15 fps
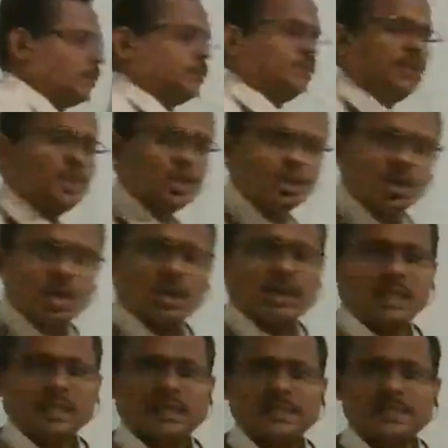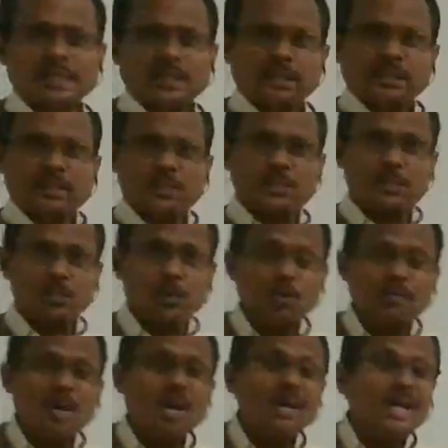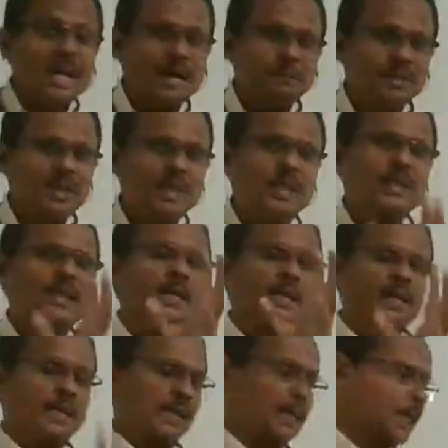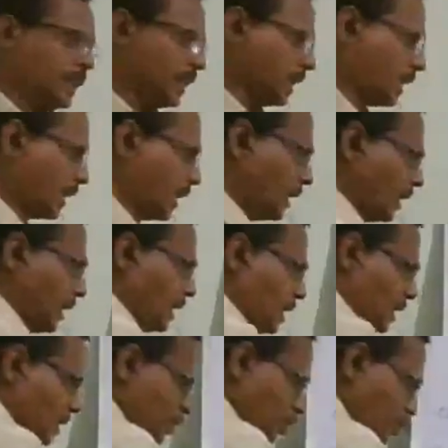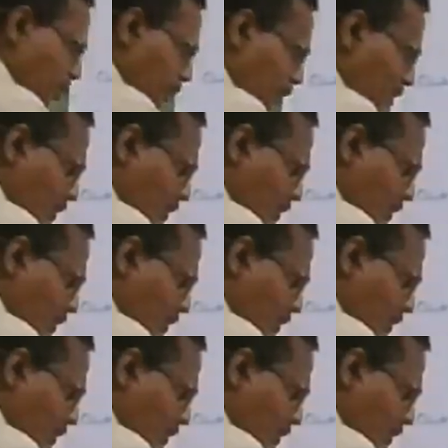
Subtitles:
which are called as stroma lamellae. So